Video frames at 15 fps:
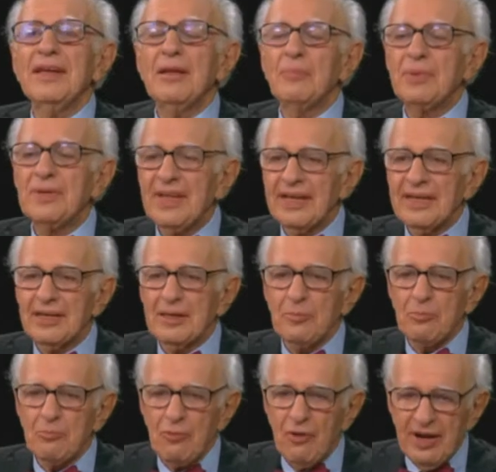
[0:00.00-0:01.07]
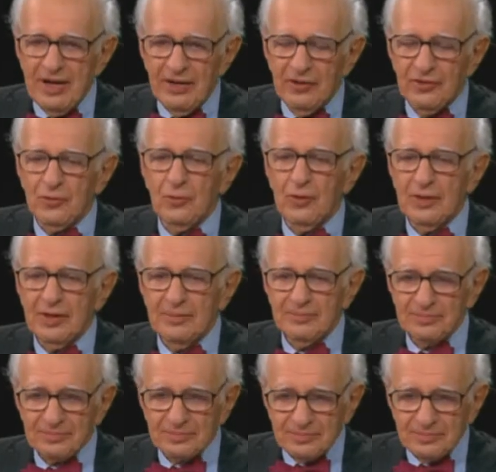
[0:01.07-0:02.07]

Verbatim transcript: in a particular brain disorder